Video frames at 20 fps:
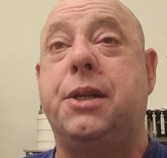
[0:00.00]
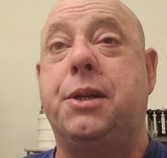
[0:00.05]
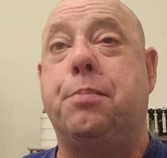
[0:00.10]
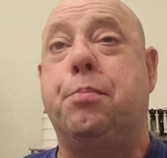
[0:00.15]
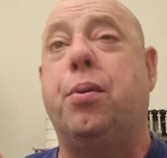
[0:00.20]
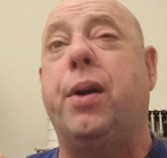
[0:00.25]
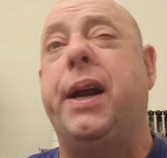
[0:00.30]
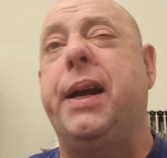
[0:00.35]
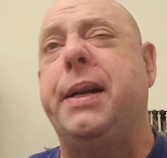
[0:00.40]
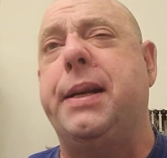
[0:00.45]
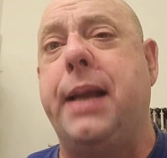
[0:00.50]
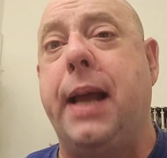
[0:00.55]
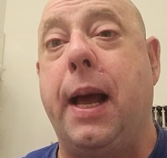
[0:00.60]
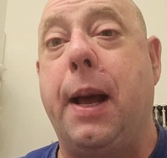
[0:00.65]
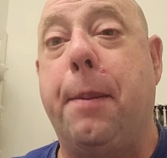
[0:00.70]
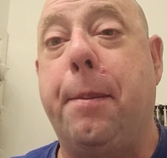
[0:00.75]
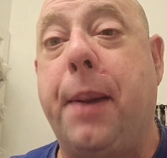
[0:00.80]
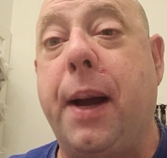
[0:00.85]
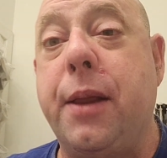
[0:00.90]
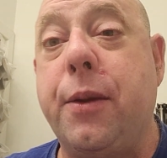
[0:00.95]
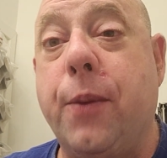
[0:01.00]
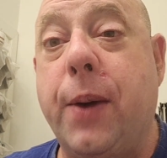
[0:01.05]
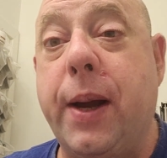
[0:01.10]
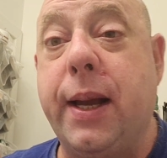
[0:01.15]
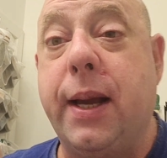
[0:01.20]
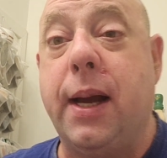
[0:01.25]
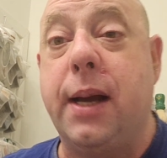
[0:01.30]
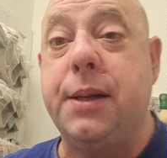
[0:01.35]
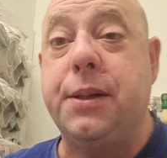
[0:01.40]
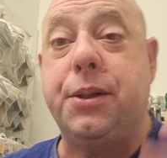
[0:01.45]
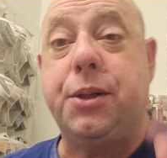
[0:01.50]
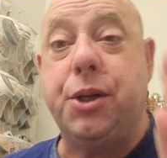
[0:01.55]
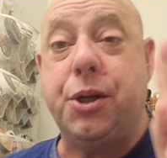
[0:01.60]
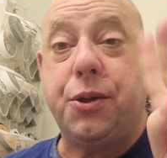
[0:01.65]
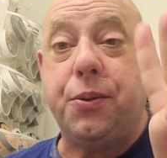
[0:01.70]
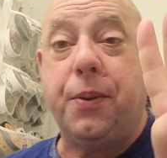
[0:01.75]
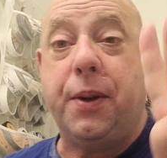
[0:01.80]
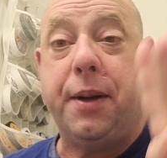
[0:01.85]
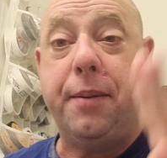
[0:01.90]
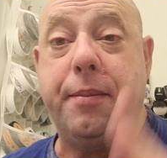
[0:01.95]
spray it down. By the way, guys,
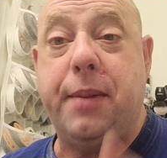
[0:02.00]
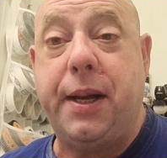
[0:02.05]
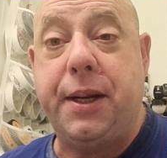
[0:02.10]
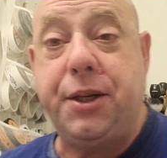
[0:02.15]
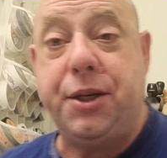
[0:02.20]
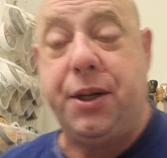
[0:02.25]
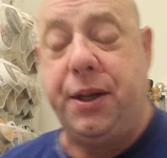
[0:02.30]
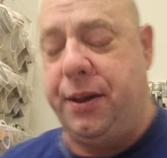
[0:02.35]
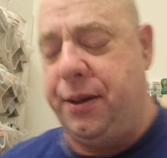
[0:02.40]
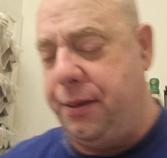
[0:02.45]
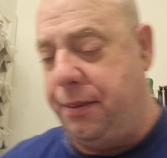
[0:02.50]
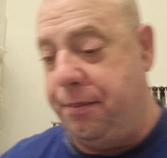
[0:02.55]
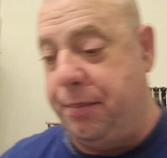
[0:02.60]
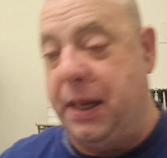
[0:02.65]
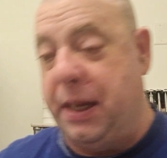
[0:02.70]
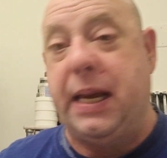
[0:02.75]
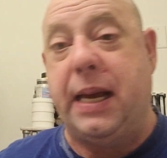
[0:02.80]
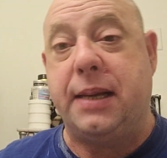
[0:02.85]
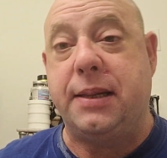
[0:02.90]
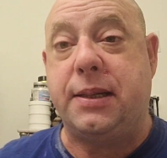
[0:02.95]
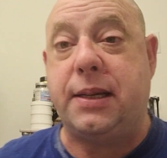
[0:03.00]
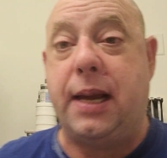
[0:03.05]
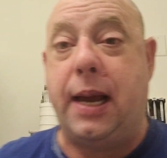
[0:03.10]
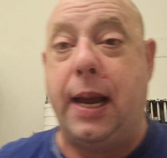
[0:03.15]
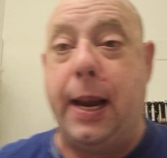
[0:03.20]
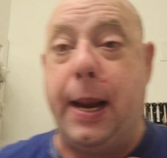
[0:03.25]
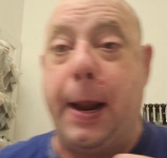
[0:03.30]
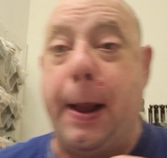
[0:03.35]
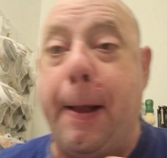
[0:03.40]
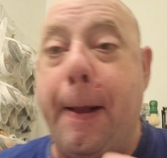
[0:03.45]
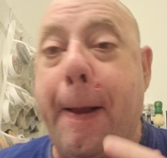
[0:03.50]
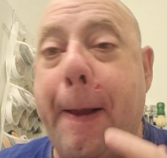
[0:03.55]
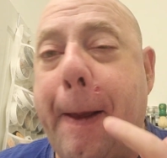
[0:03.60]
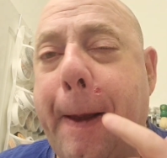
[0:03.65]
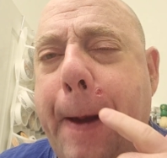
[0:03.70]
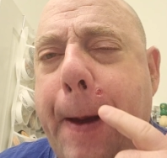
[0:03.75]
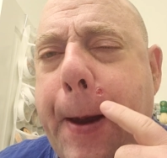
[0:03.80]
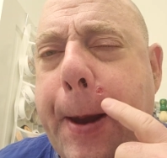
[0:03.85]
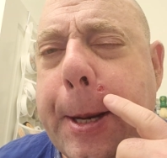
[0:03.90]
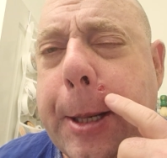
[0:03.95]
just want to mention PSA.
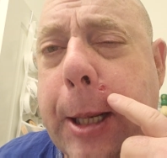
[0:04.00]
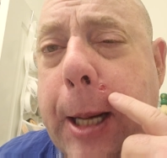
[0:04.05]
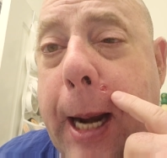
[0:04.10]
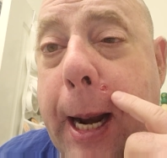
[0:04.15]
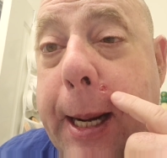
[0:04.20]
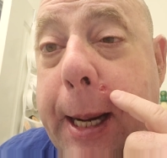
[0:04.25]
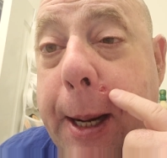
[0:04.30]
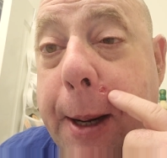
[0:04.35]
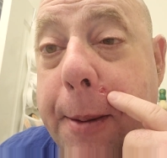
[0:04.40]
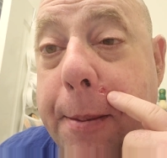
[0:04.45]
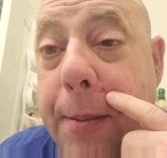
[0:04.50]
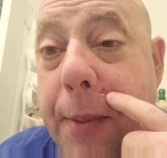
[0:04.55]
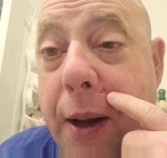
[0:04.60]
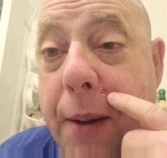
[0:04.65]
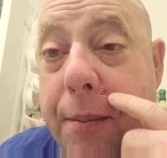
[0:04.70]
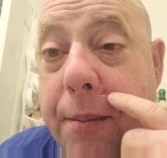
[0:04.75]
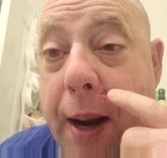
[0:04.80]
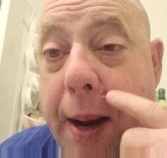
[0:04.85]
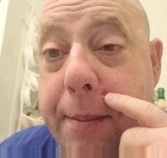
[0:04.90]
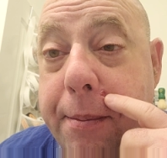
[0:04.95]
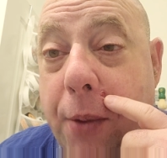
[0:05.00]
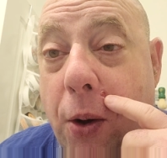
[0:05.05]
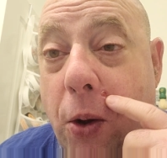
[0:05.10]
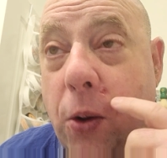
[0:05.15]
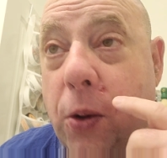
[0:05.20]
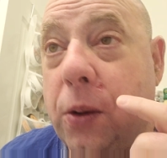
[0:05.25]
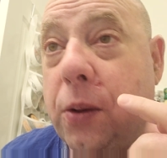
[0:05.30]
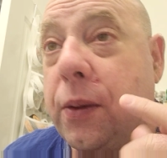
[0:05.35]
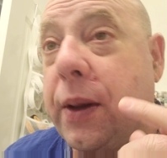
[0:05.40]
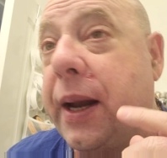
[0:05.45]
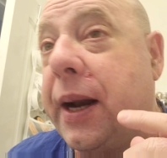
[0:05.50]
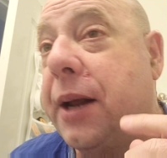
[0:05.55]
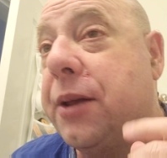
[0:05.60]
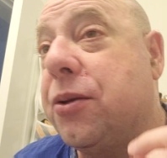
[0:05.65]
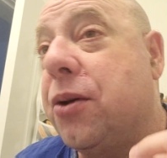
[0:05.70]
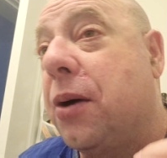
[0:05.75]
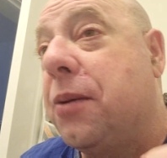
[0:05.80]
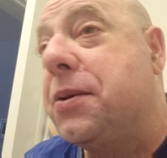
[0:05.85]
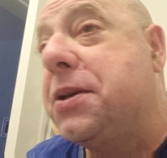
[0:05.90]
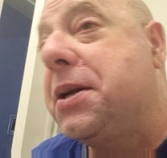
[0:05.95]
See that here, my mole that I
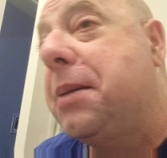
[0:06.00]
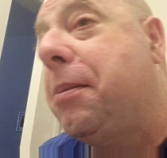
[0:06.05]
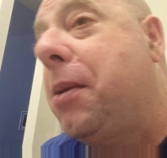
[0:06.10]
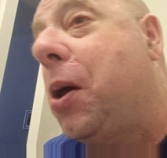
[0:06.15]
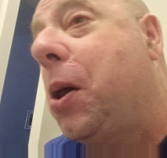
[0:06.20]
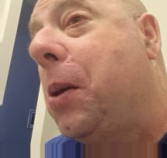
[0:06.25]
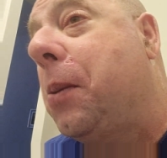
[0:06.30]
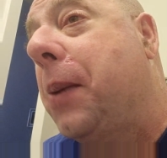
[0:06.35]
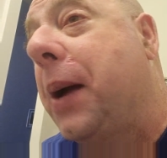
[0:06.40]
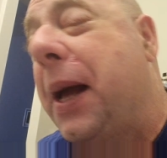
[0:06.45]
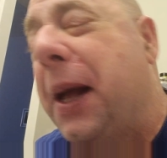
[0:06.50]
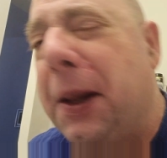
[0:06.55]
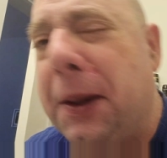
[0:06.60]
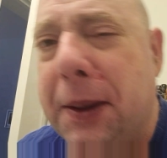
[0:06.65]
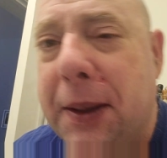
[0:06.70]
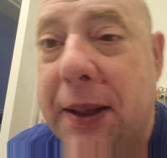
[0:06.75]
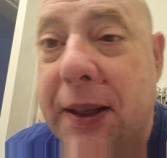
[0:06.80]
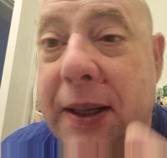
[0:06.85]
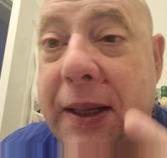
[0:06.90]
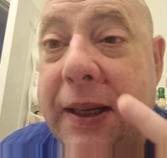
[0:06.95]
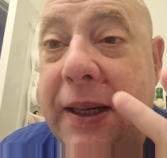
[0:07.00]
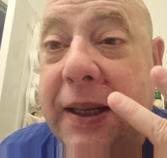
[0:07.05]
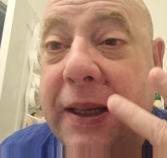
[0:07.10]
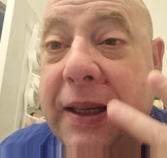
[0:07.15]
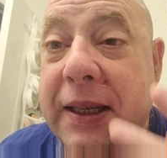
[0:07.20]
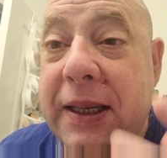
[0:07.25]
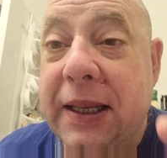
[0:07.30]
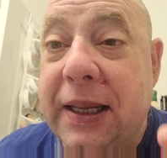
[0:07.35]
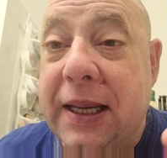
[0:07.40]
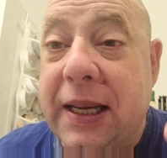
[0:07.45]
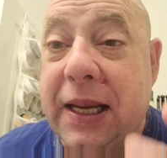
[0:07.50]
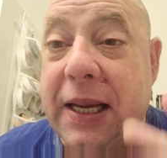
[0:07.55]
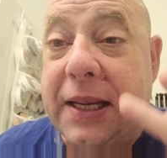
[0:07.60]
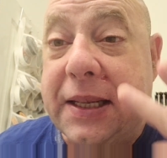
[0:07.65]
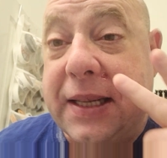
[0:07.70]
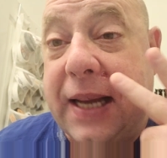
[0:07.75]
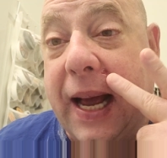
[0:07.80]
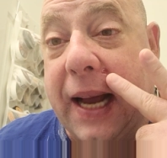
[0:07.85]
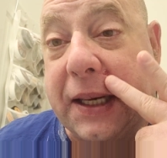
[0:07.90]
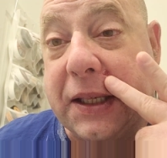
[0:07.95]
thought was a mole? Well,
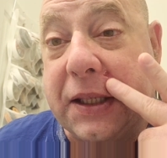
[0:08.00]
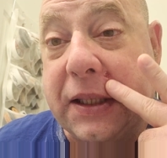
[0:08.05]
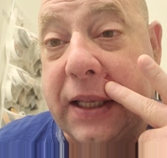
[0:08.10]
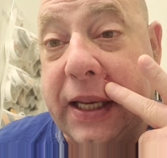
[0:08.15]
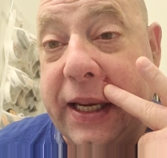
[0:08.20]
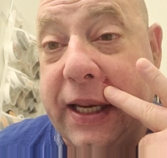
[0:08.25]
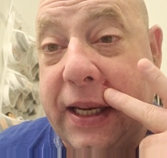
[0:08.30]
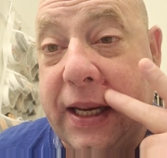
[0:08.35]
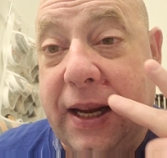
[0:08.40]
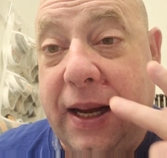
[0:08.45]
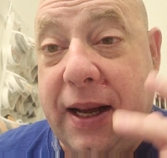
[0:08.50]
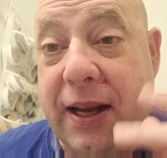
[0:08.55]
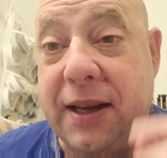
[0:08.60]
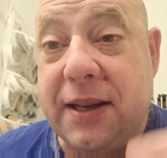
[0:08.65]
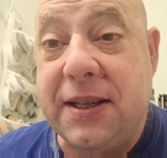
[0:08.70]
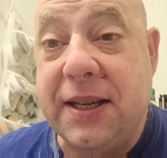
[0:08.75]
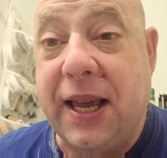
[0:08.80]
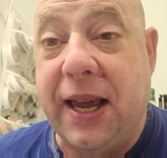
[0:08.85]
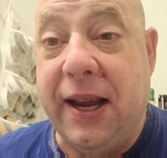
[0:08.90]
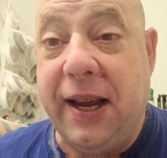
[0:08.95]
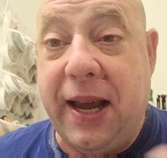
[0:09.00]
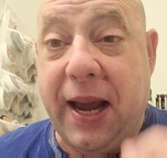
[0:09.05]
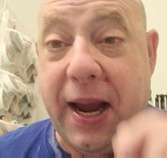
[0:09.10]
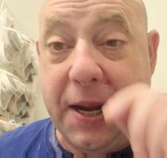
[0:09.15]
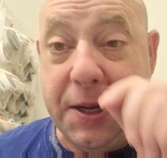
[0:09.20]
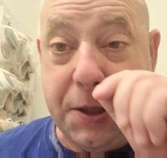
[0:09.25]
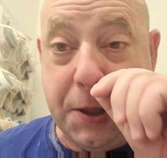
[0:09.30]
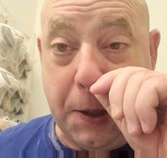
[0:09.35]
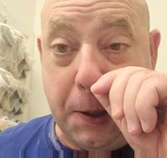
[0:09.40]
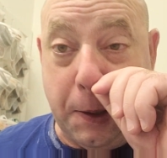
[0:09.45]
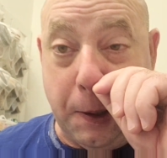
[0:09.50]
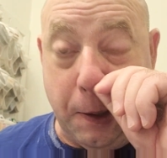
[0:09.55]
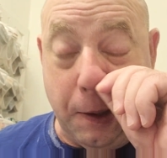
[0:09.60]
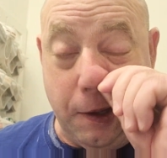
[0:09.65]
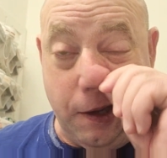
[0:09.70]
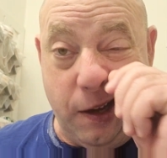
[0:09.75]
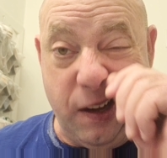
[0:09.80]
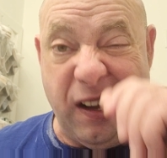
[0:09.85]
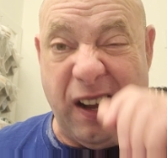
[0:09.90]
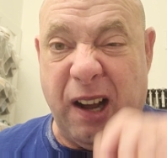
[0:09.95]
it's actually skin cancer,
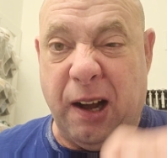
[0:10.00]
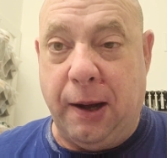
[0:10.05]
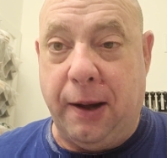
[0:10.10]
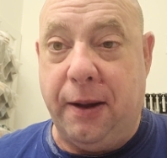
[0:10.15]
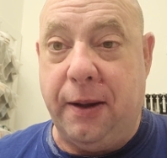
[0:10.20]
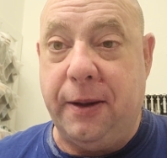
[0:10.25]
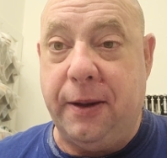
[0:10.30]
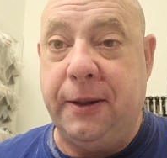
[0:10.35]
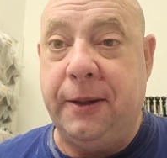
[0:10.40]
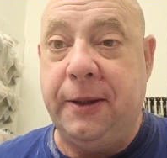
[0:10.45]
a